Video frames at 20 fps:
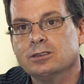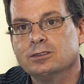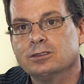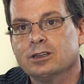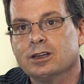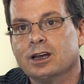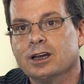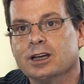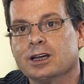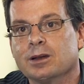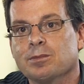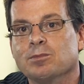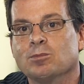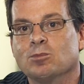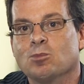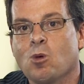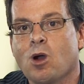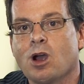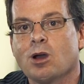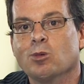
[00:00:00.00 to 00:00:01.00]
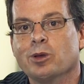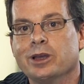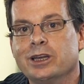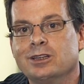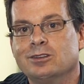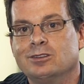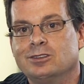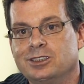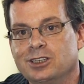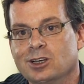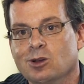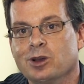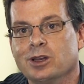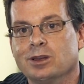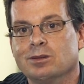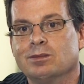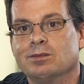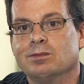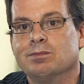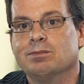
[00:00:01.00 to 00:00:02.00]
While we deal
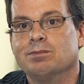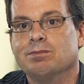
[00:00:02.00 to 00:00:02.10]
in